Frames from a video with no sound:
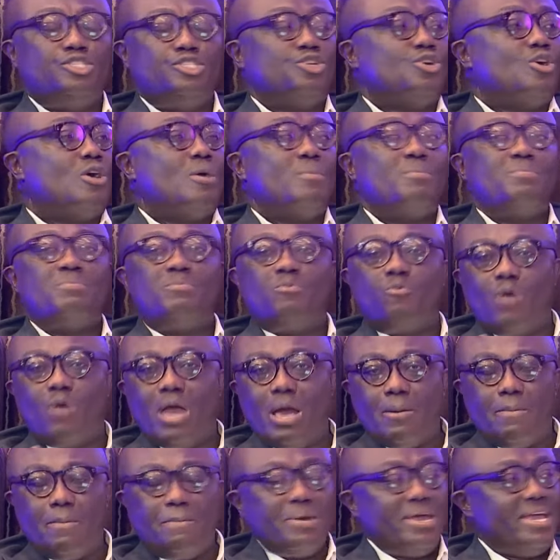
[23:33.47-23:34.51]
job,
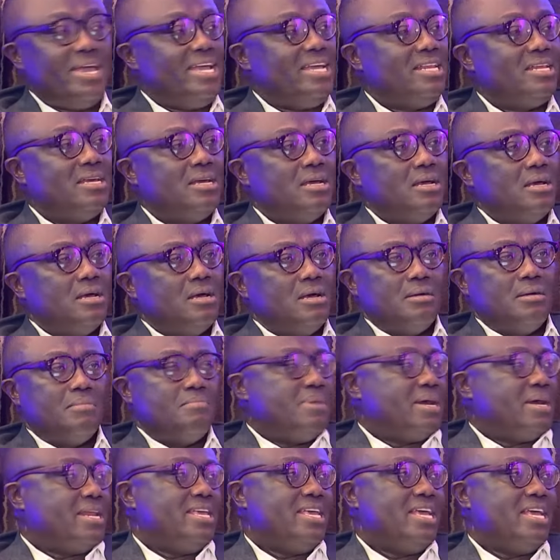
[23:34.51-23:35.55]
well paid. Yeah.
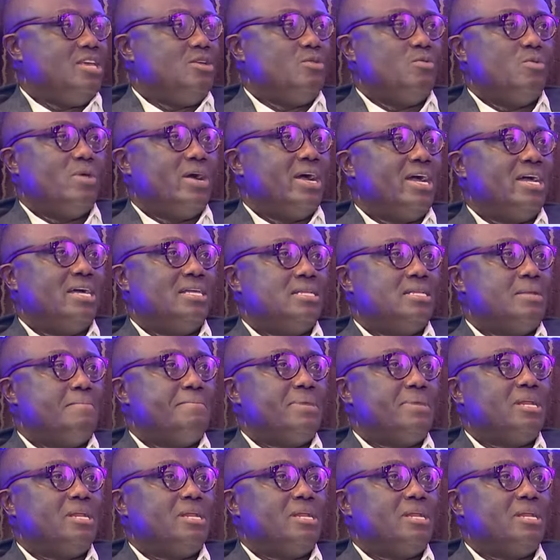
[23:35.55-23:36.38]
But here you were in the